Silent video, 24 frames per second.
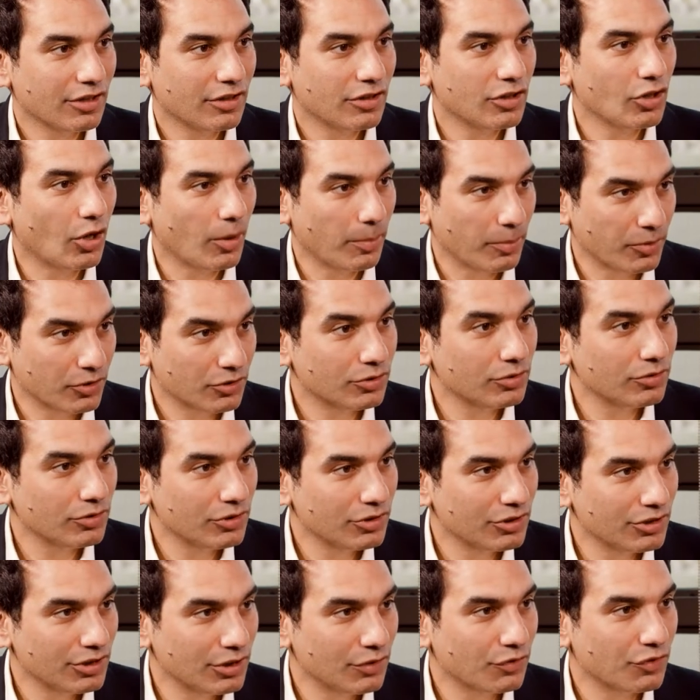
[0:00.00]
the
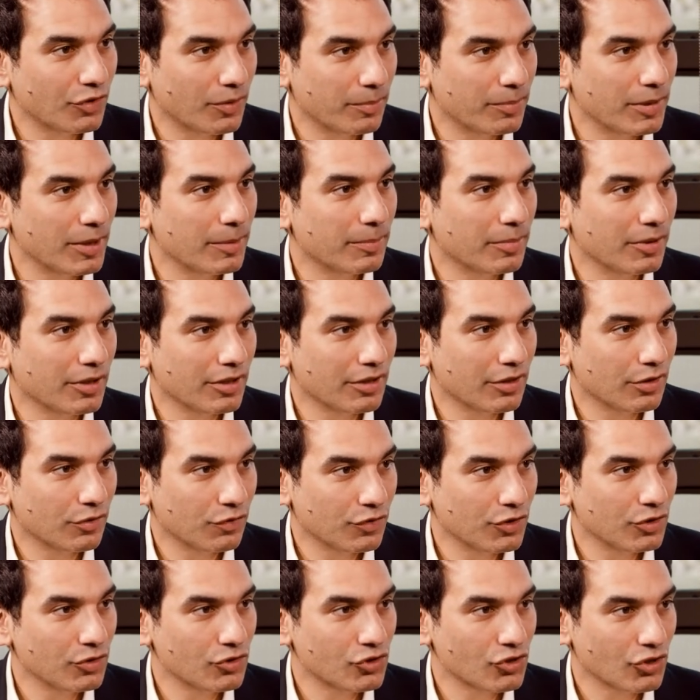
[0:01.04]
opportunity for people in the
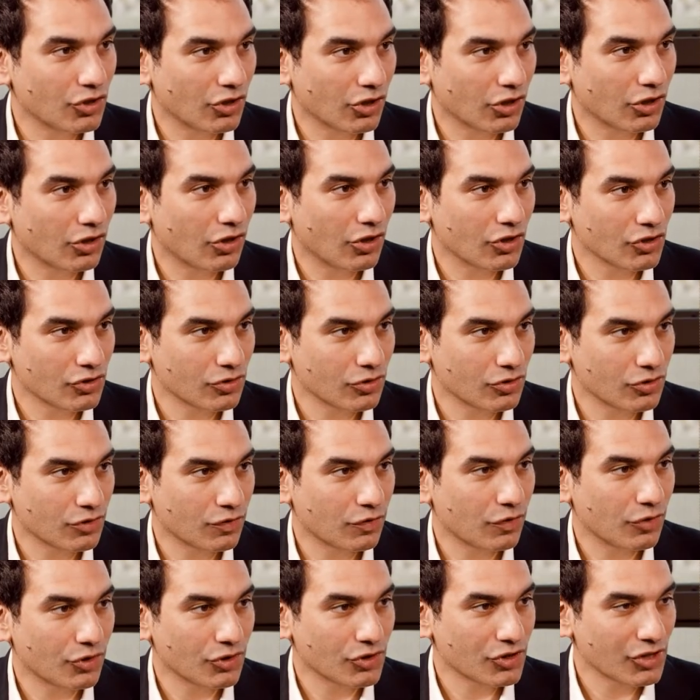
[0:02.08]
future across those four